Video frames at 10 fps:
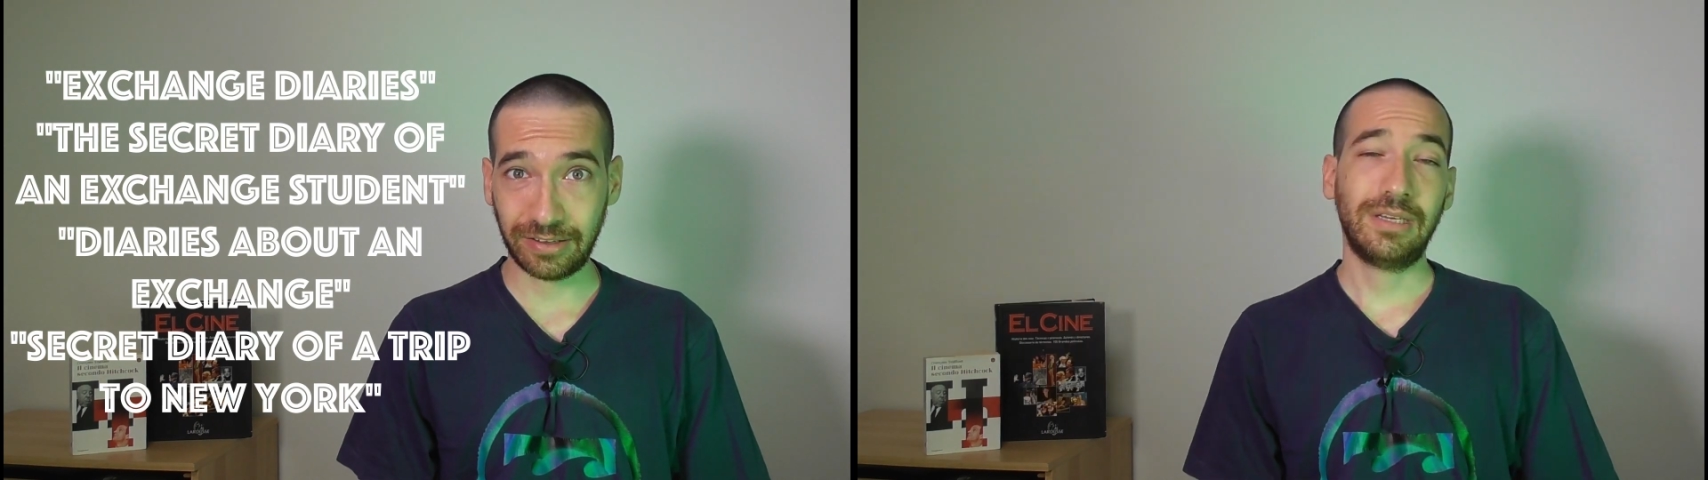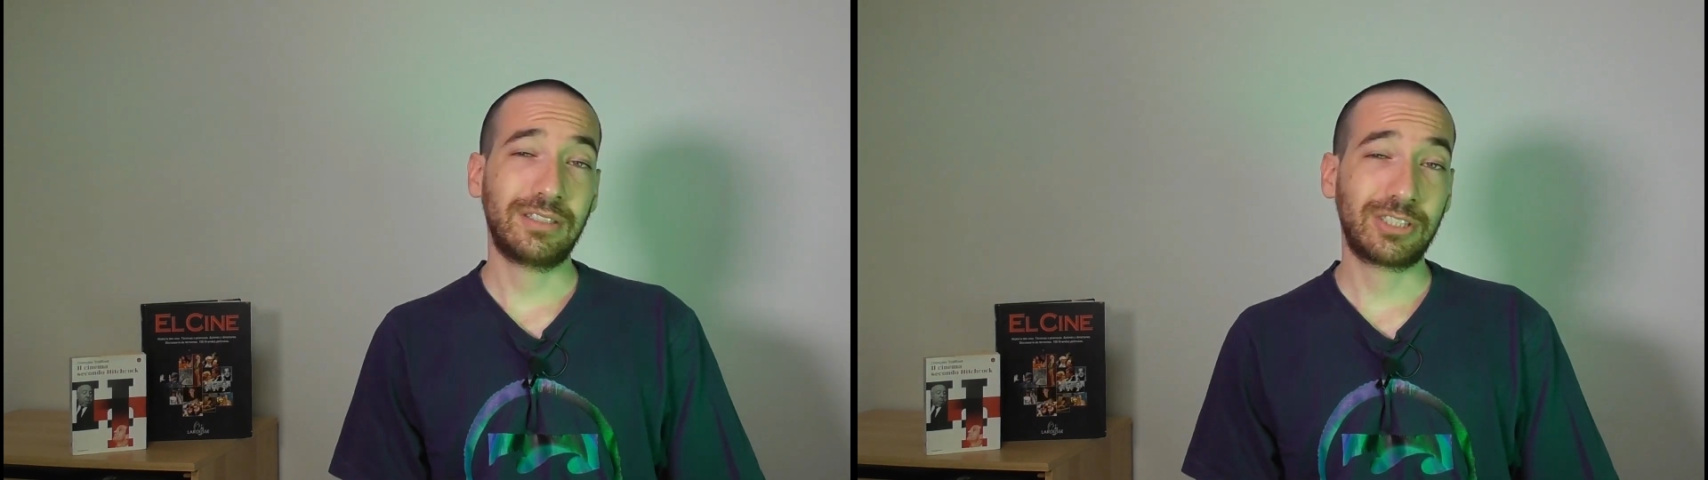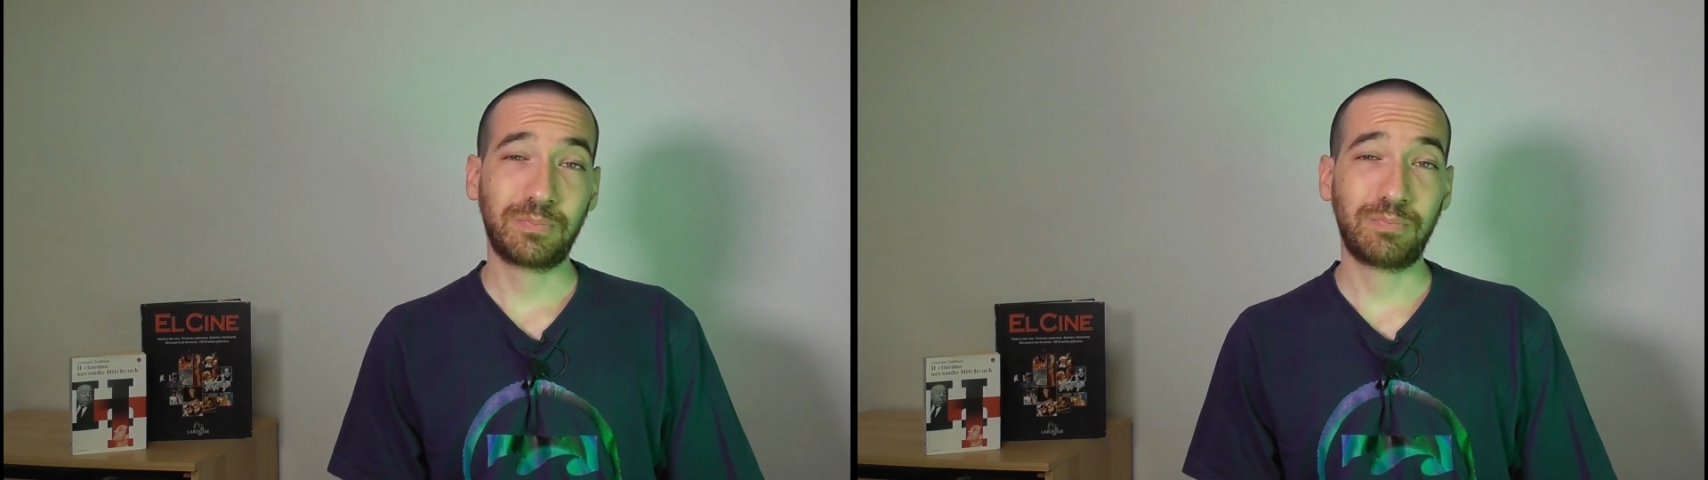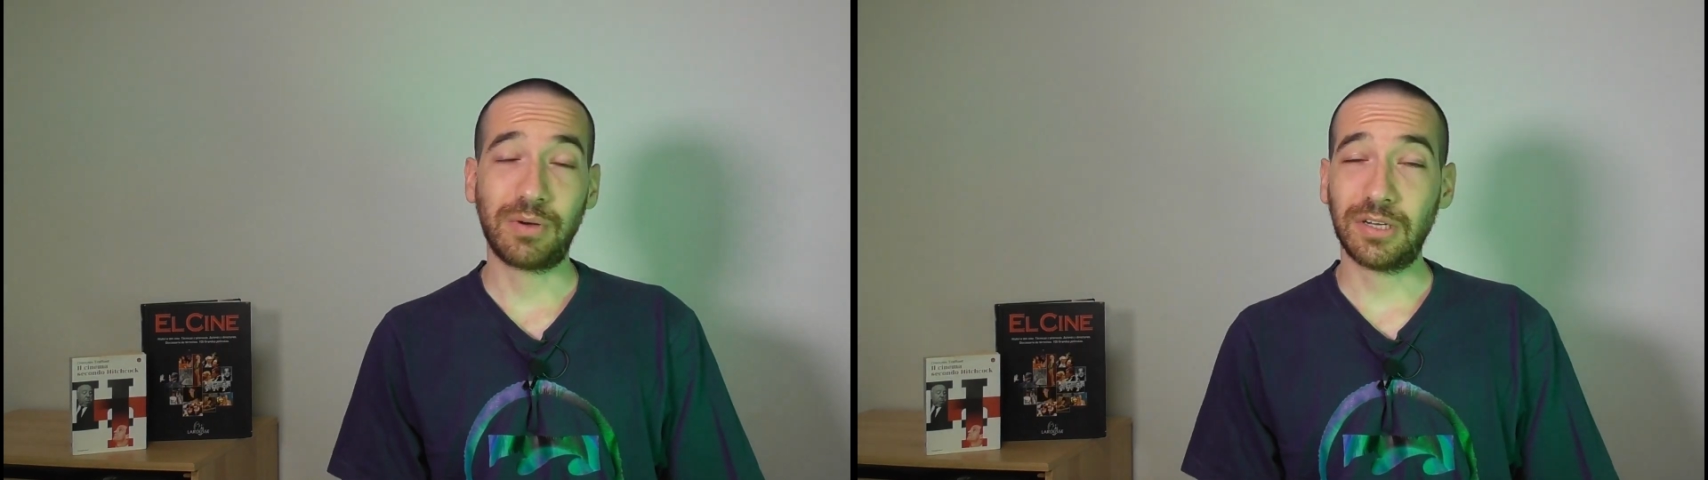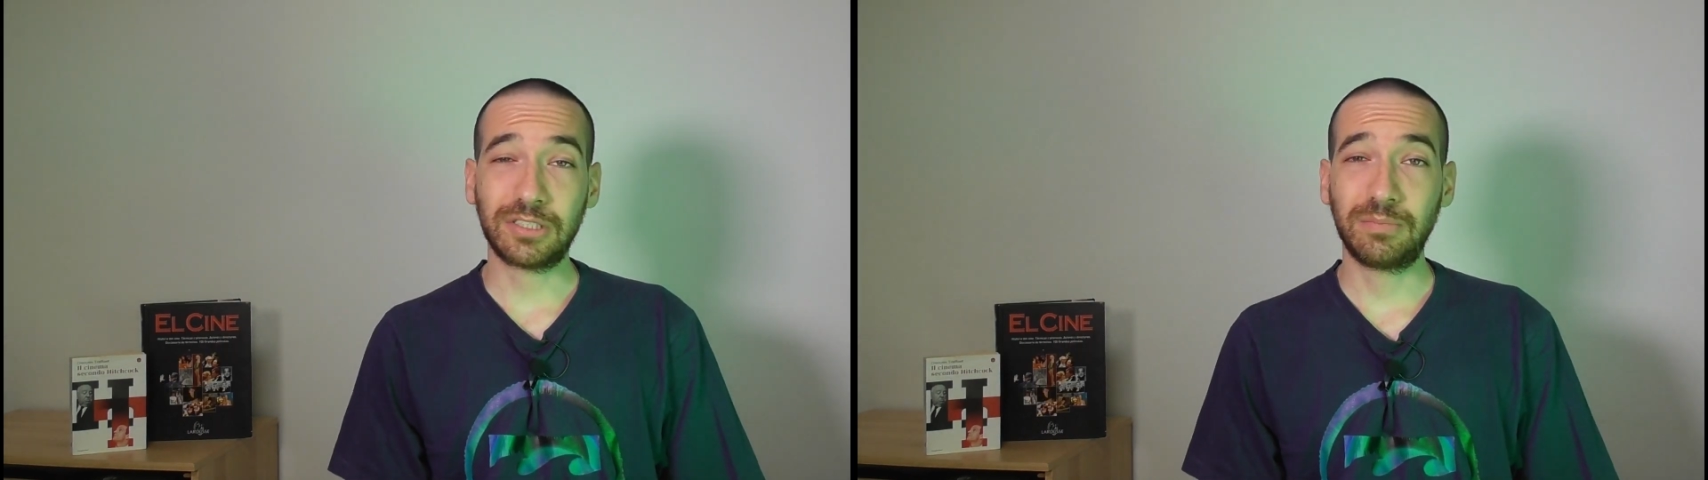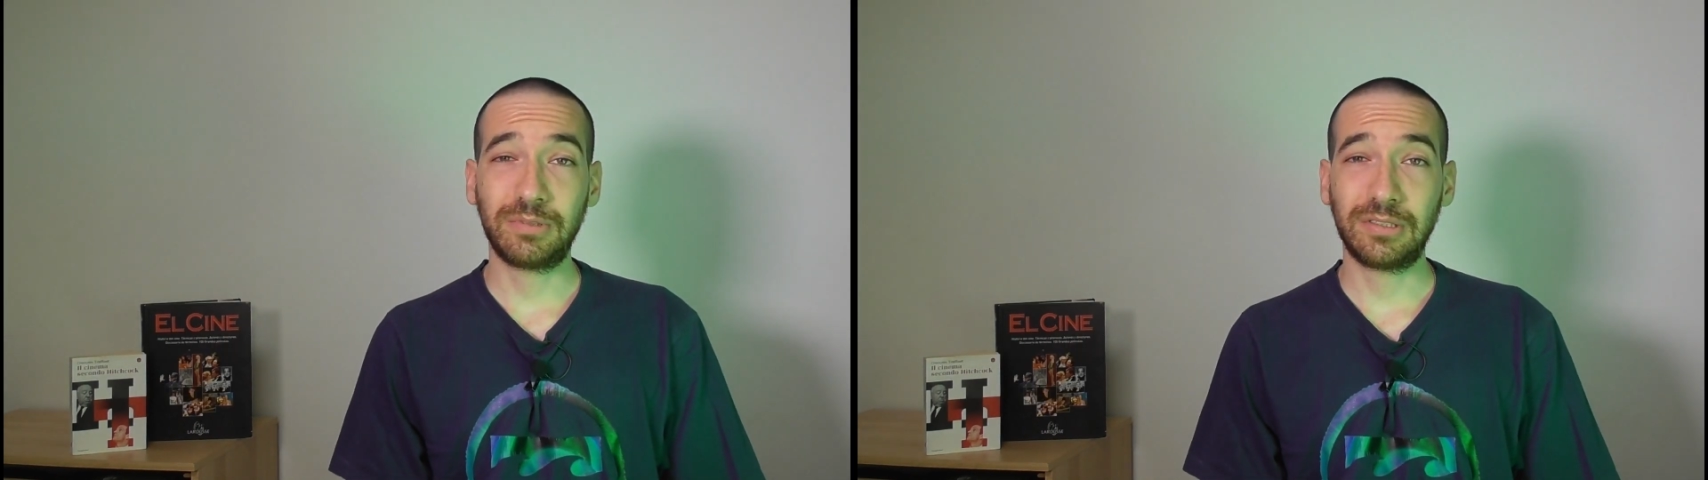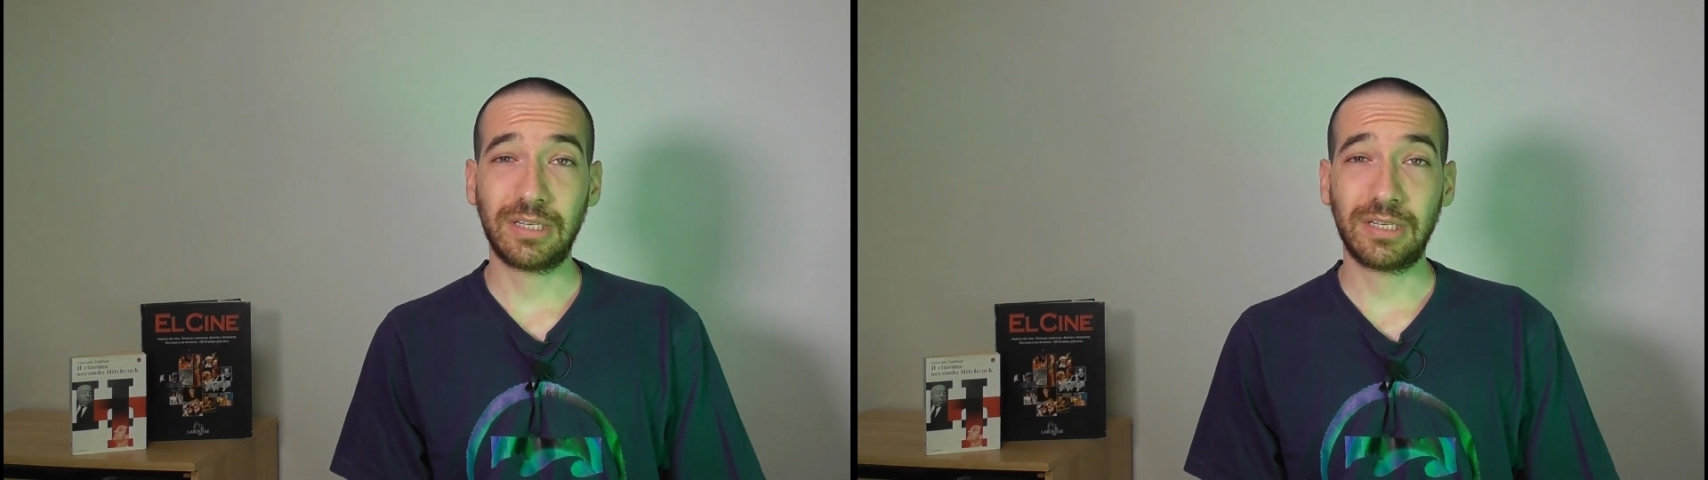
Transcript: It's possible